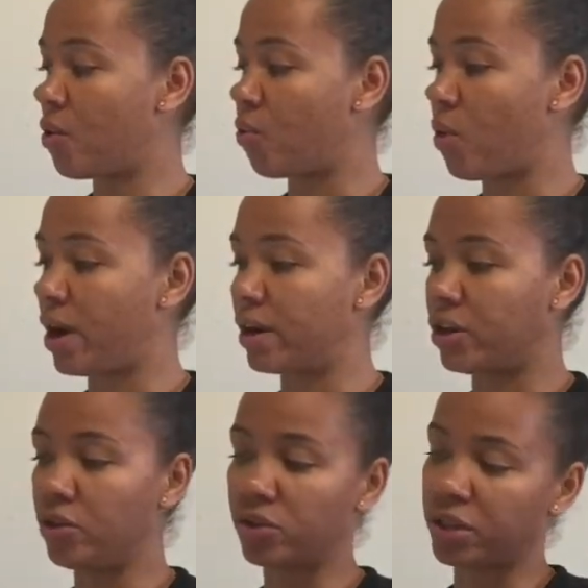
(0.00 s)
what
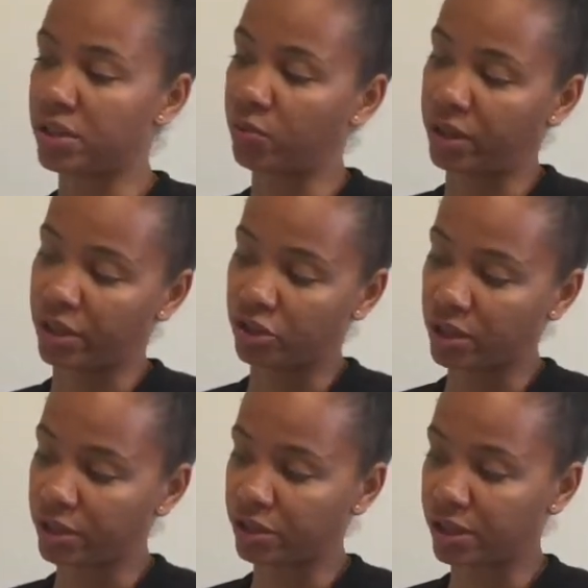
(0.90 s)
the
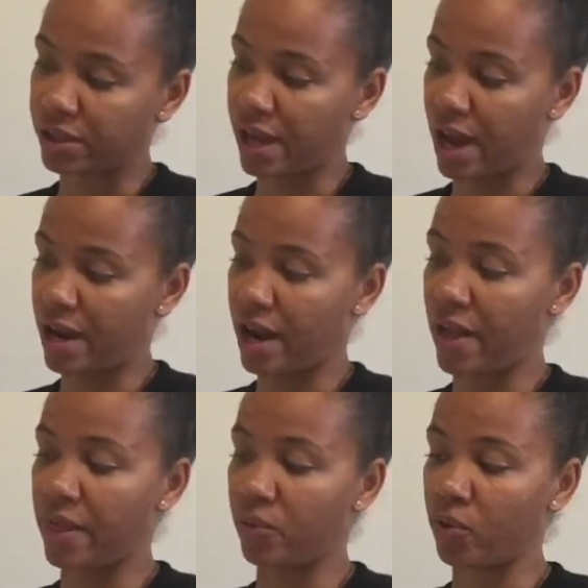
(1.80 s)
instructor should say,
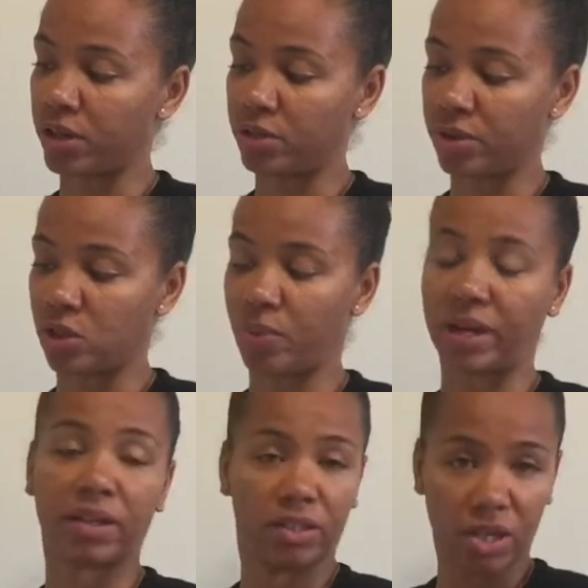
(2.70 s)
and then what to
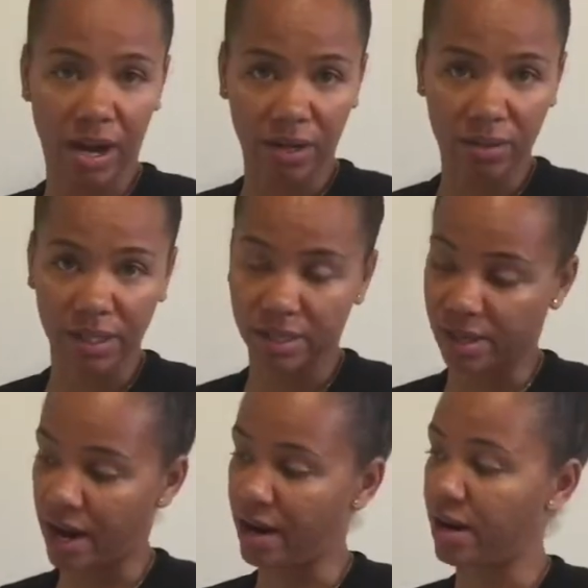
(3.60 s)
expect the child to
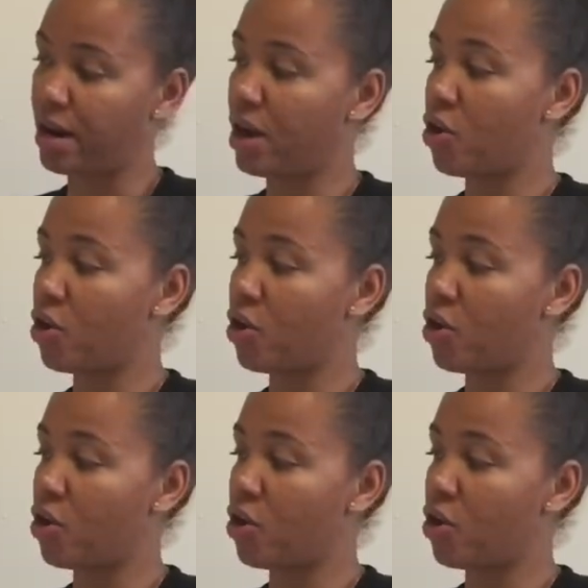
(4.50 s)
say,